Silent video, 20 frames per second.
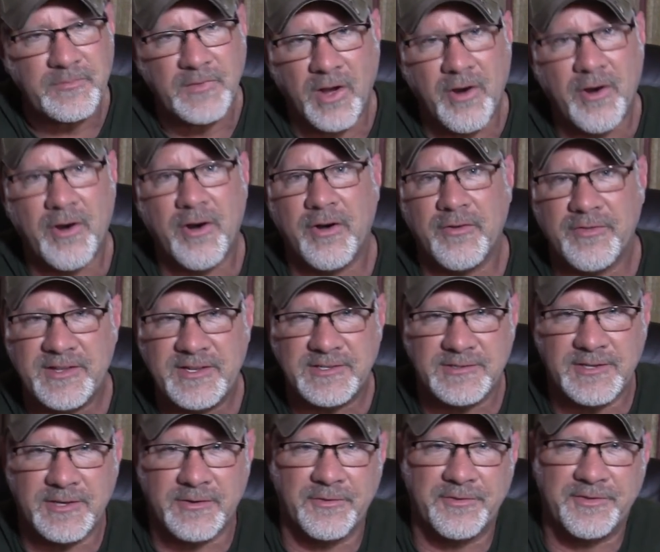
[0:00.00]
All
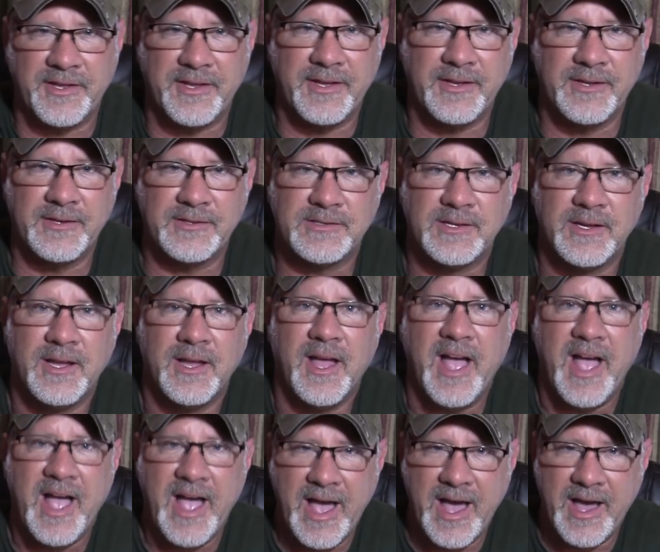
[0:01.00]
these little things
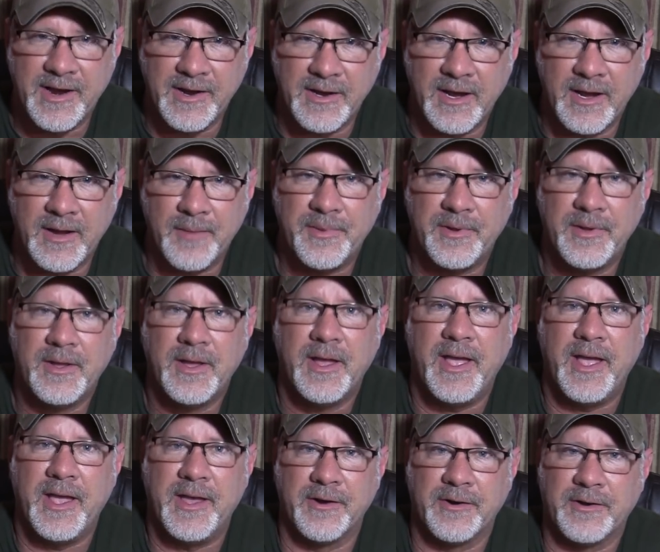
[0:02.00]
add up
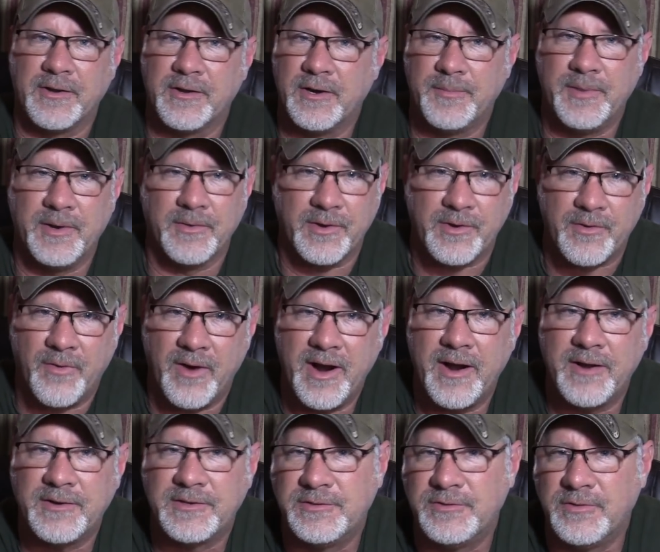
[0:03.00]
and are going to be
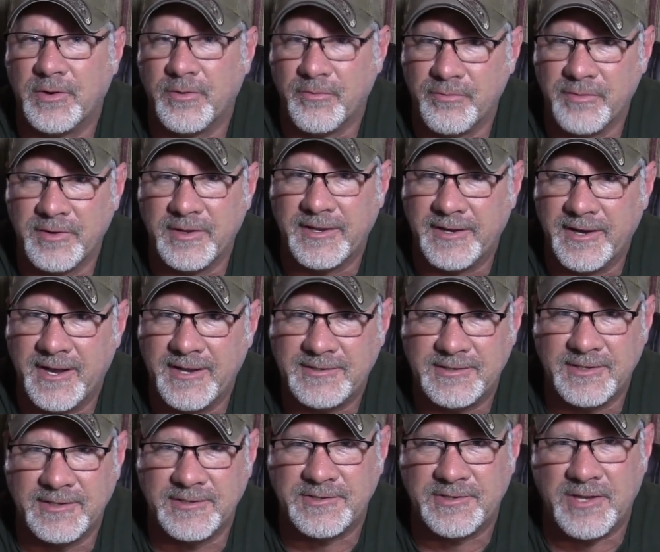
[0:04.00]
required to do a really
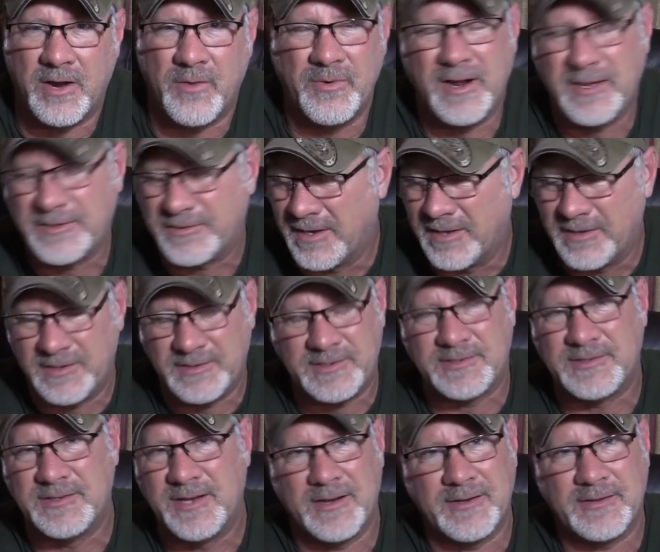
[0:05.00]
nice install. We're not trying to
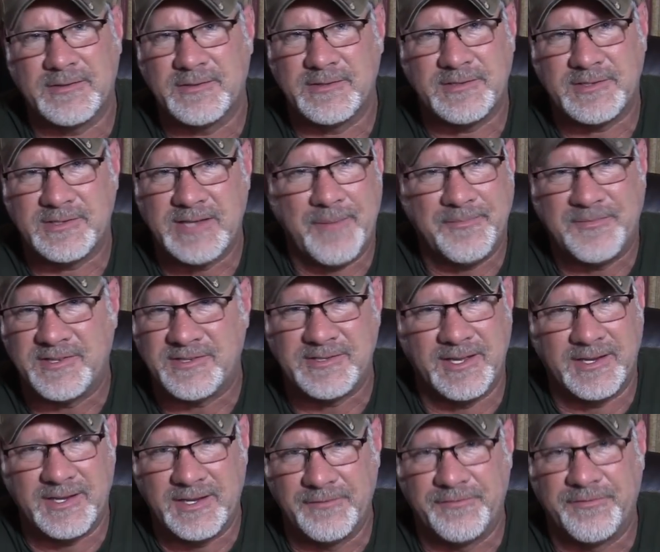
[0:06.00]
just slap this
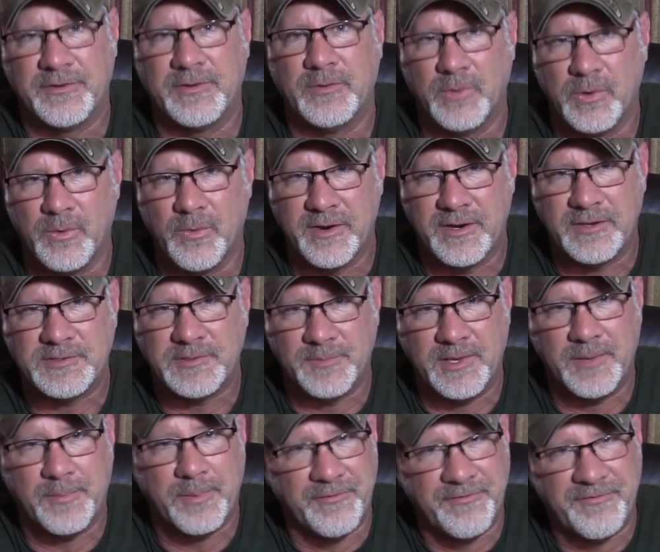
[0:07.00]
thing in for you. We want it to
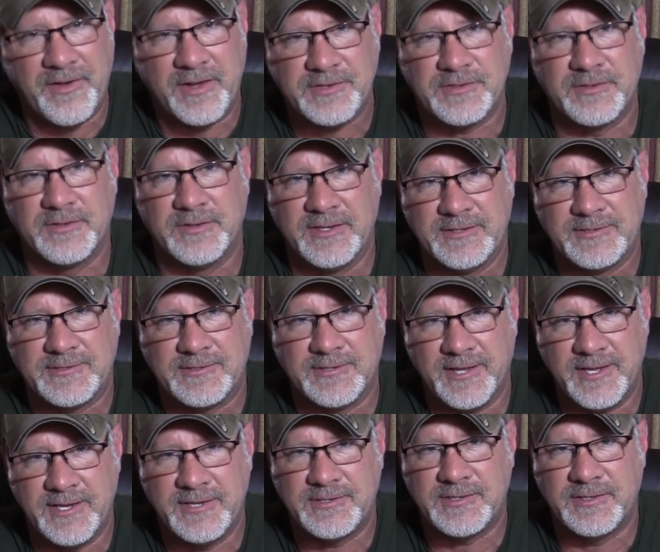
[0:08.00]
be a professional
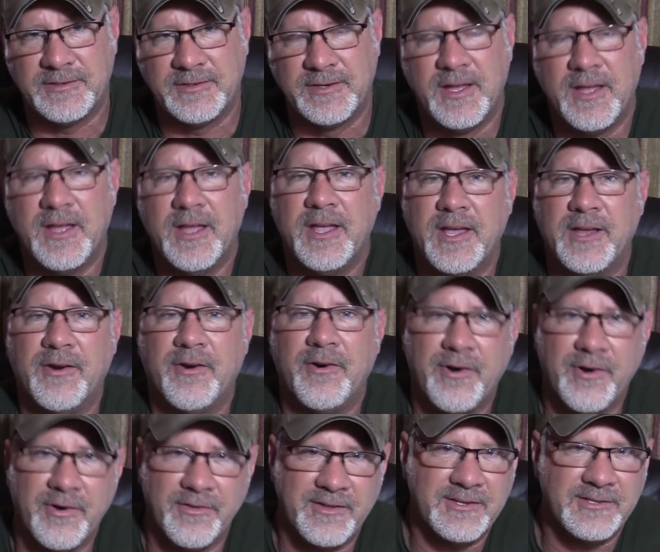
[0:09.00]
installation, and
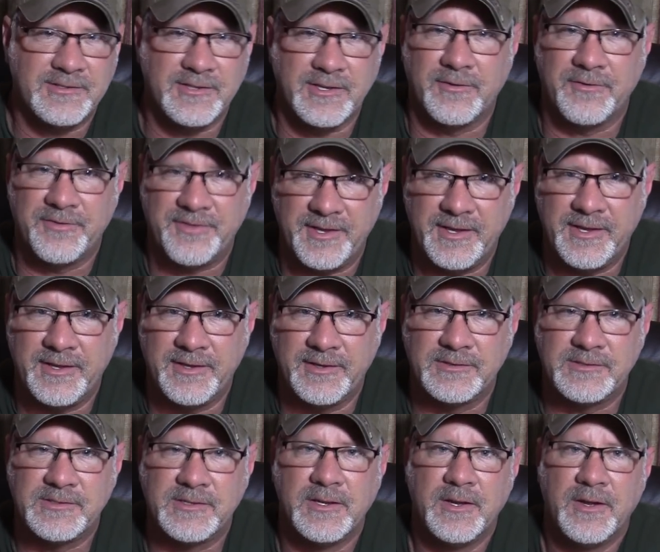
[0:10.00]
all these little
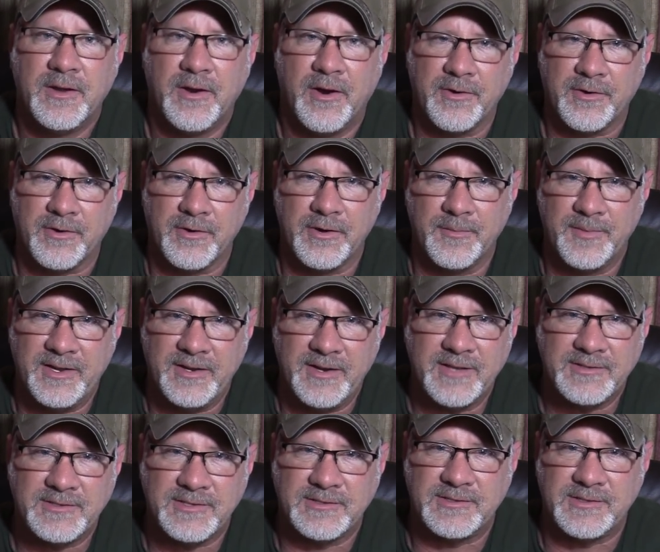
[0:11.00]
things are going to be
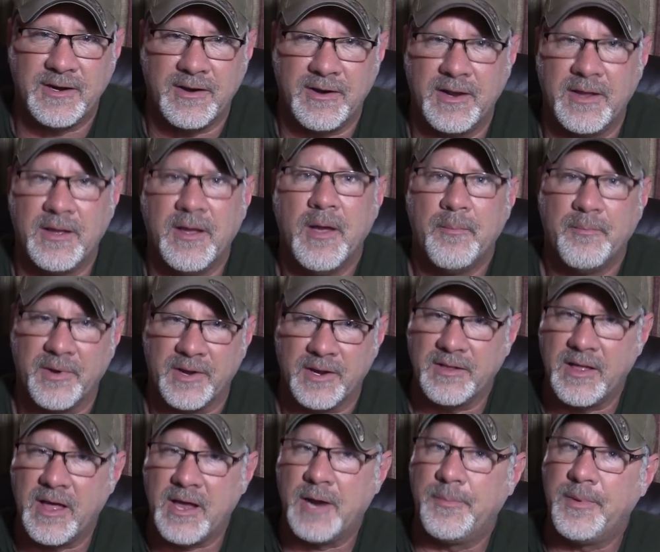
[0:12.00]
necessary. But a
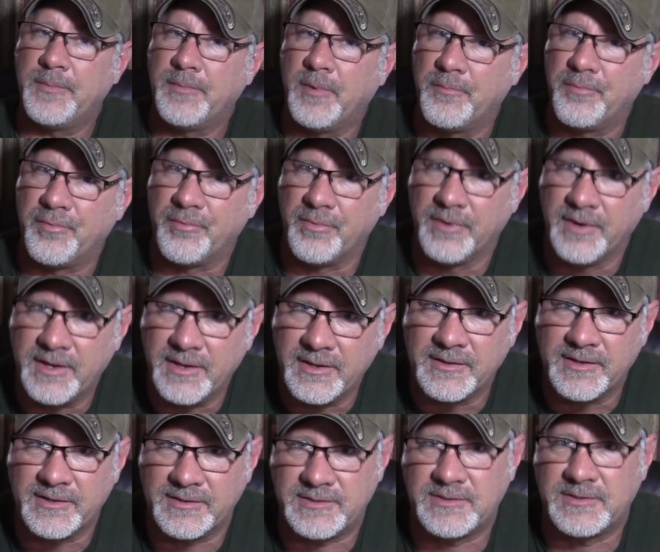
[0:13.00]
lot of people
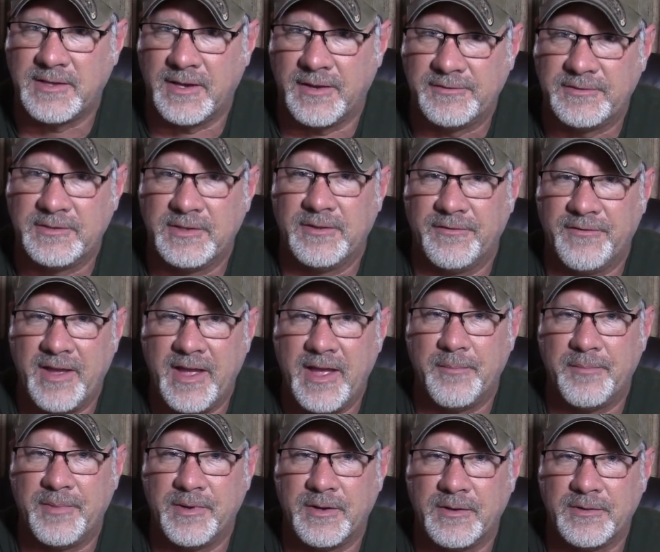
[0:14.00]
bring this stuff to the
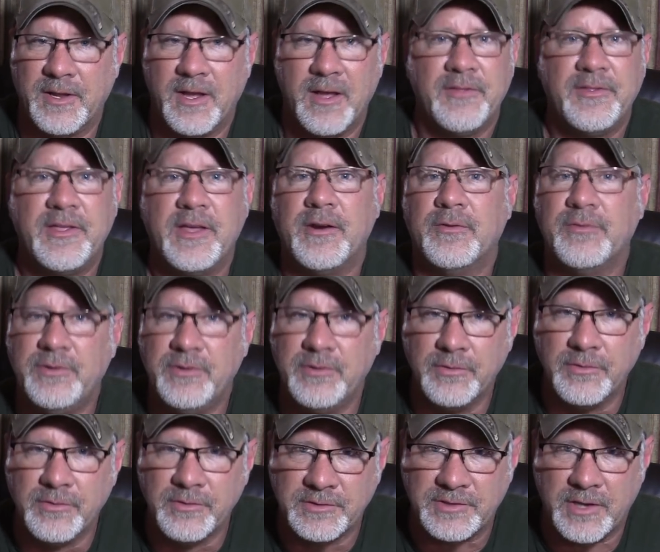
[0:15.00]
van build, they don't
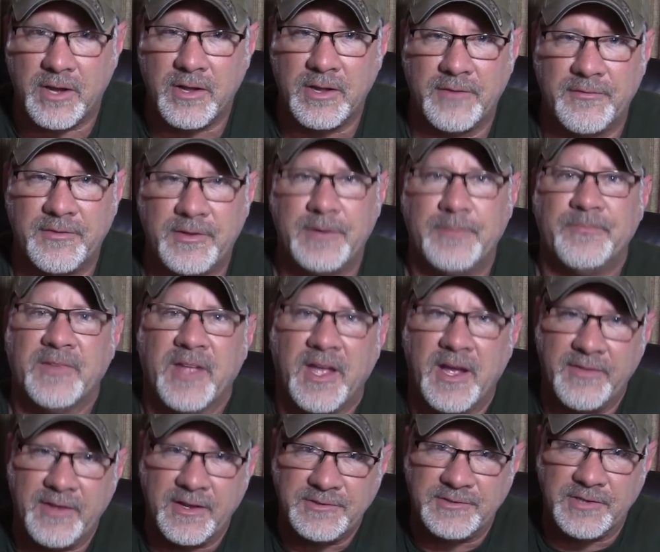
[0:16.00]
use all of it, and they